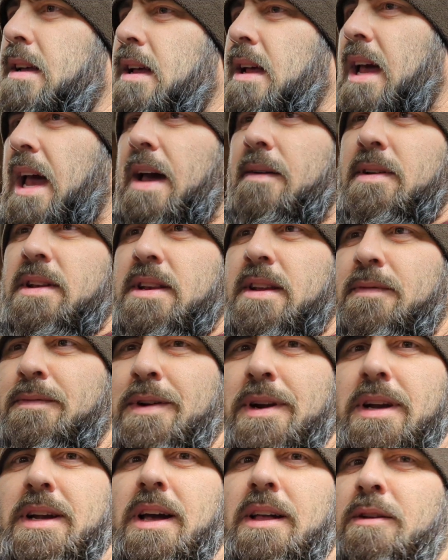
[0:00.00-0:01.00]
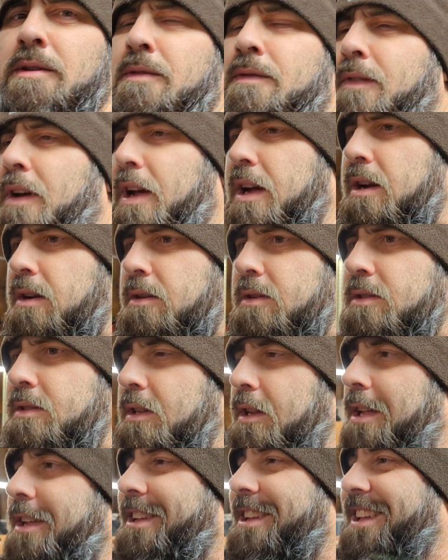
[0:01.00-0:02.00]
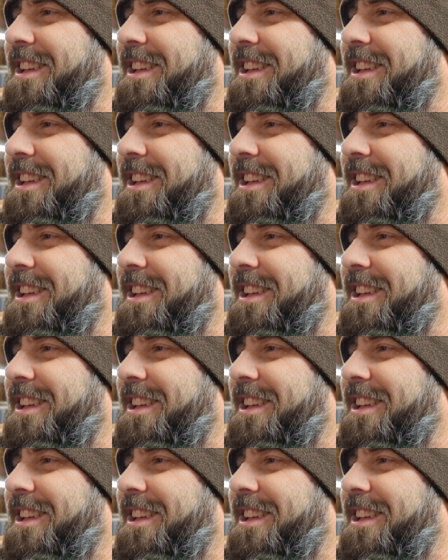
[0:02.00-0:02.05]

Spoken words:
having different color fingers. And